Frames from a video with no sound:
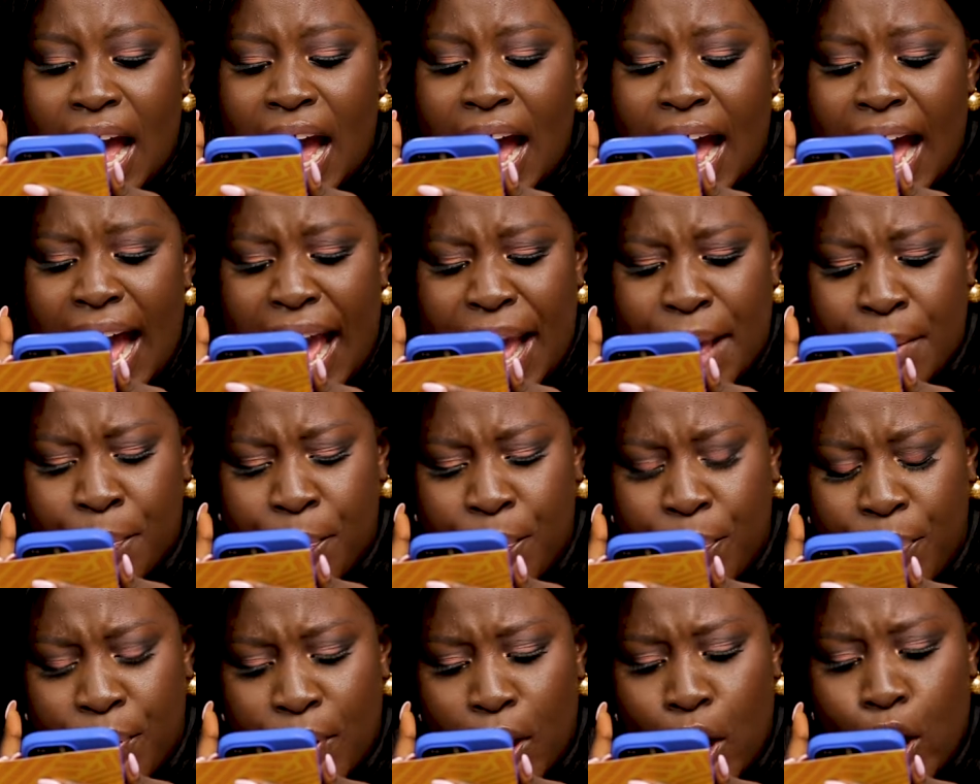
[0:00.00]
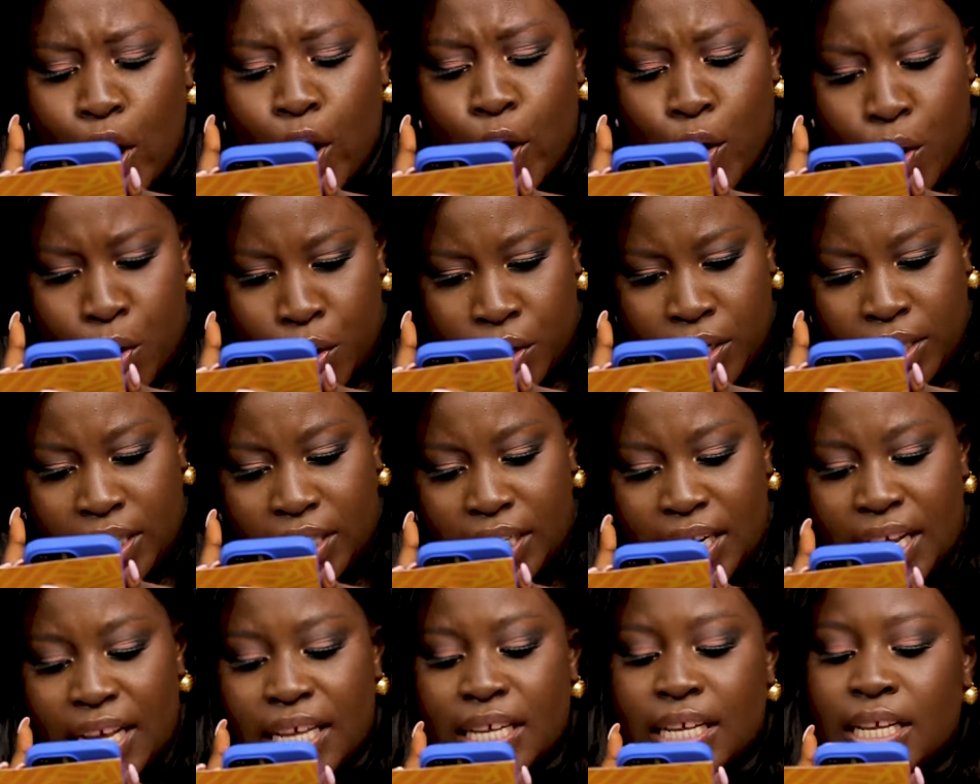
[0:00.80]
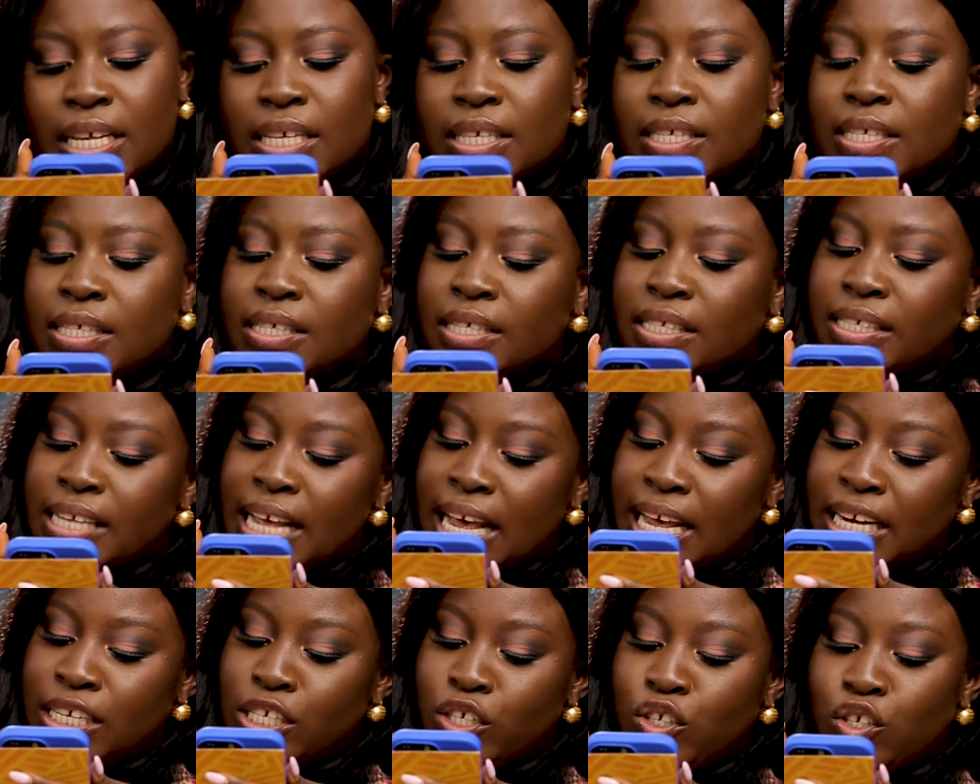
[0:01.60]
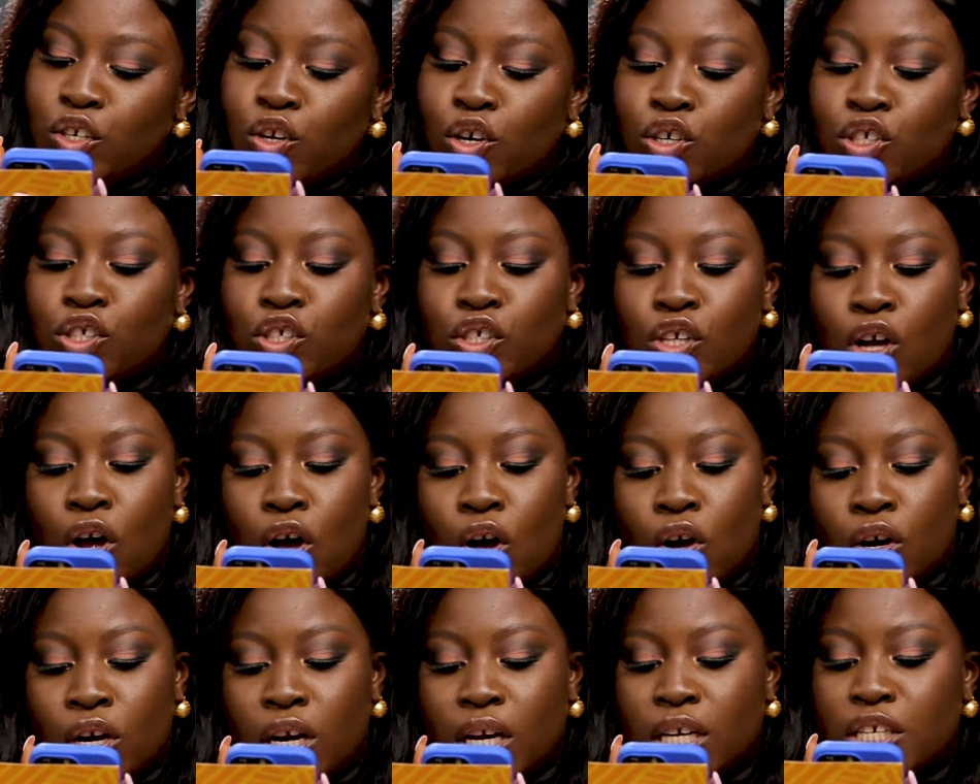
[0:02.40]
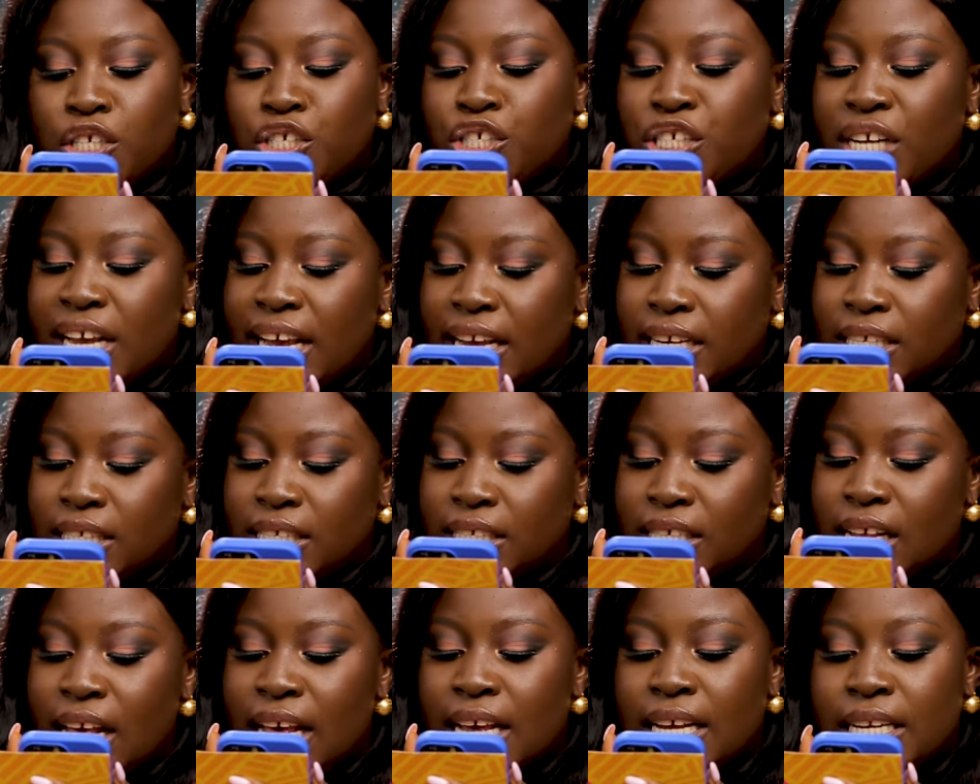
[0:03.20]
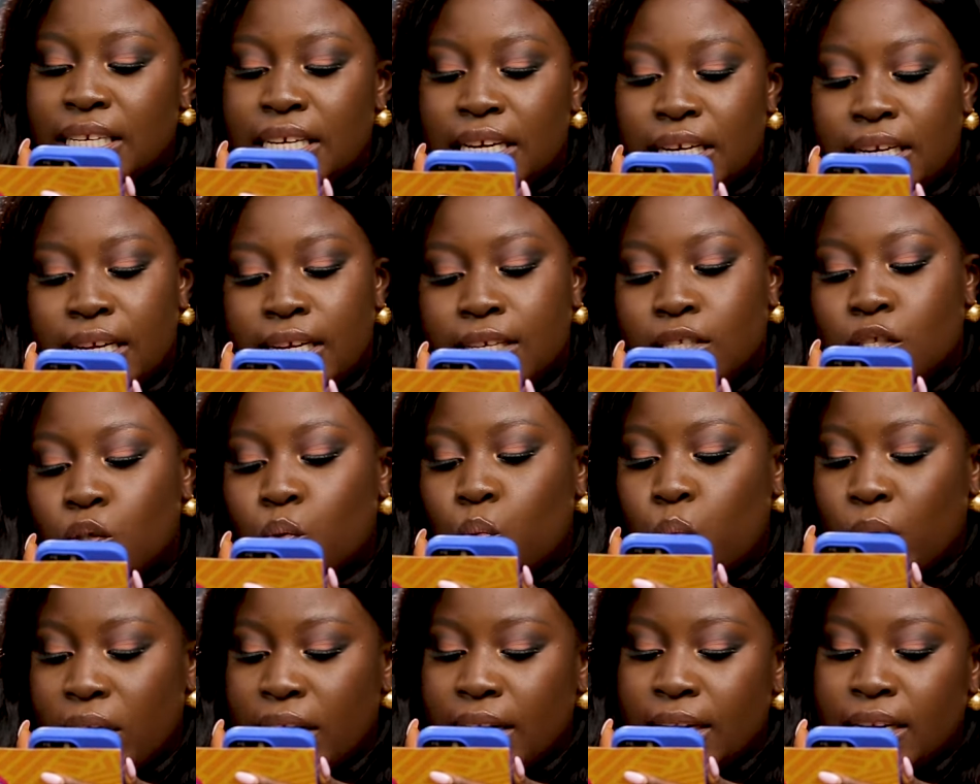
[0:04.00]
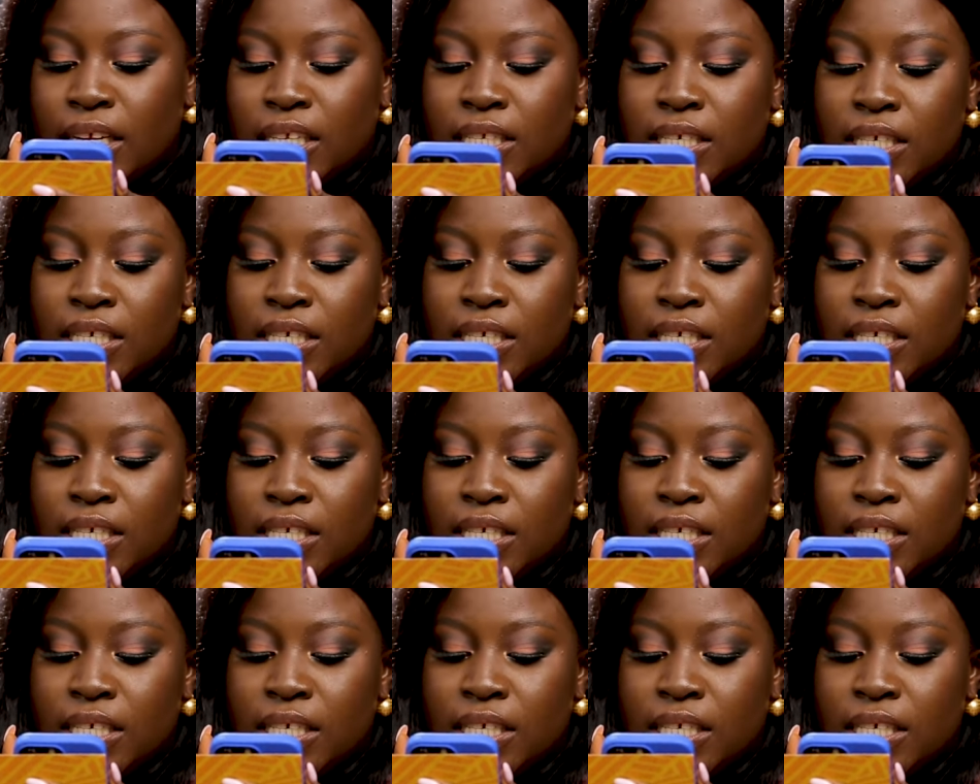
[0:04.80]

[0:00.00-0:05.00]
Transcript: Hype Lord said your song Chase didn't win the